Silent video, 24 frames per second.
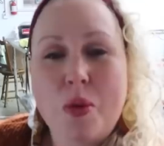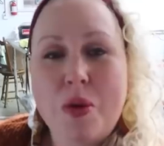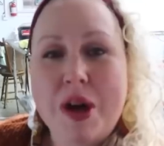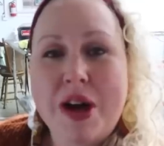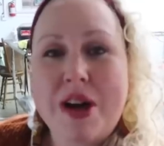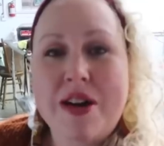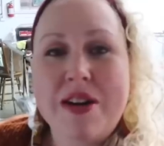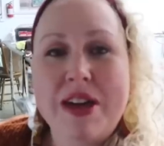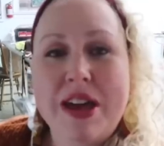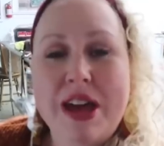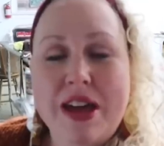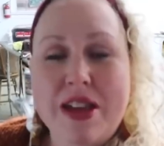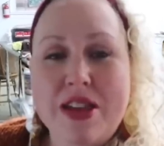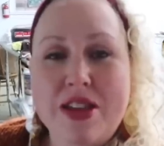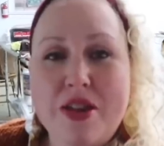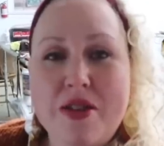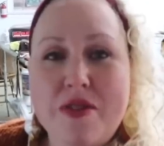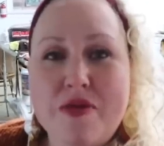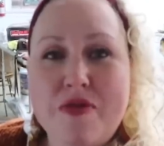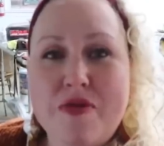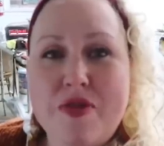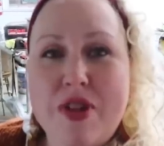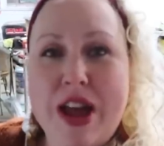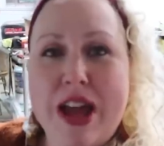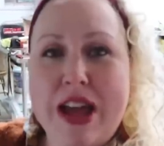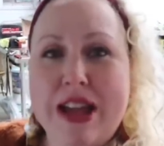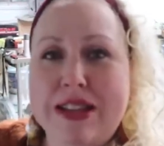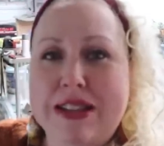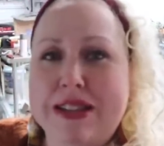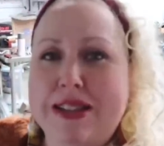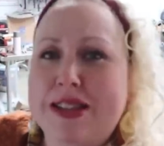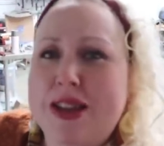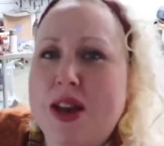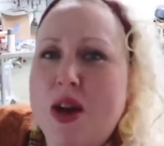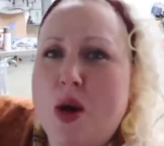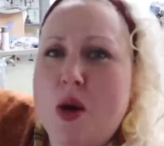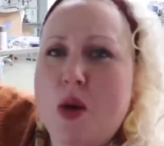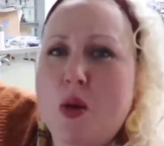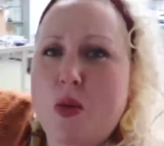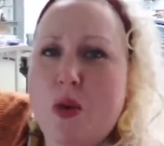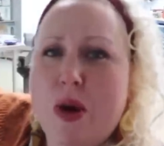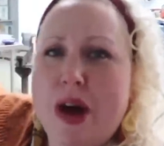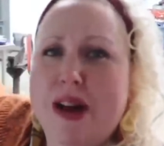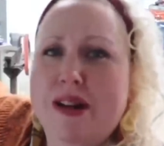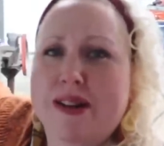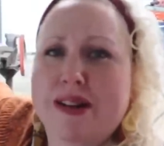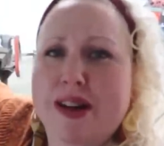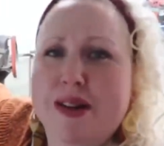Well, hello friends.
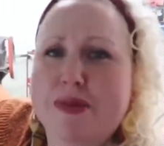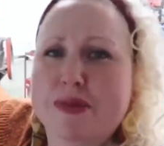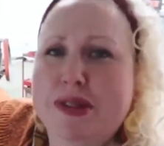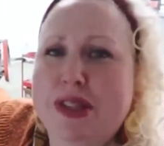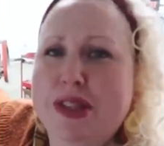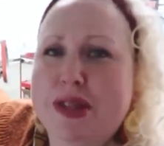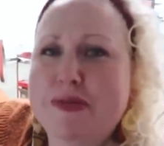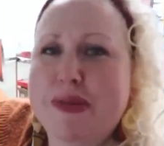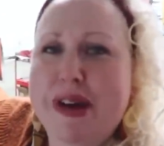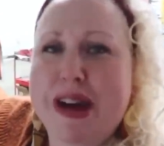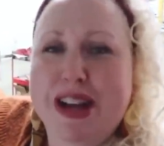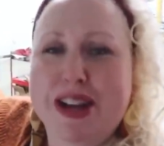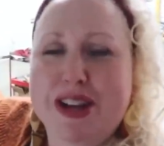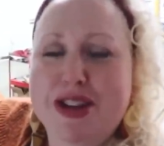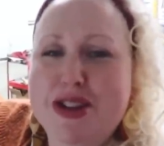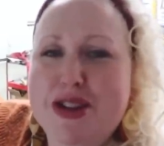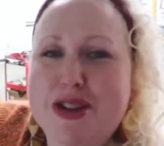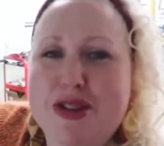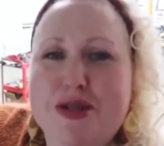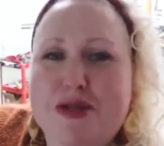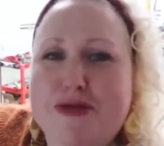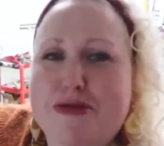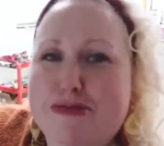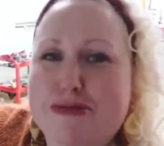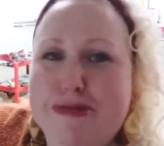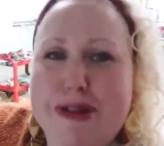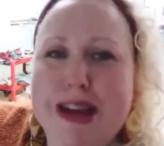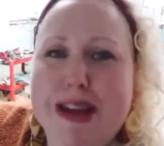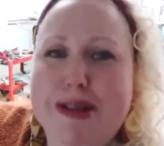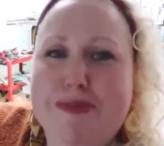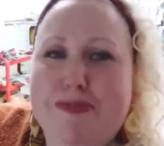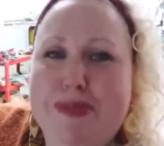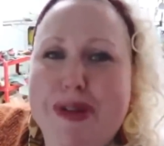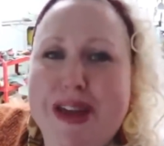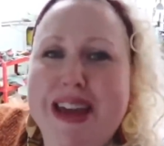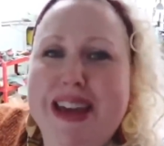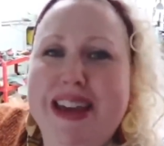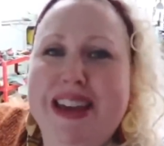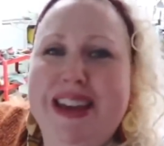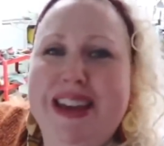Welcome to my new great big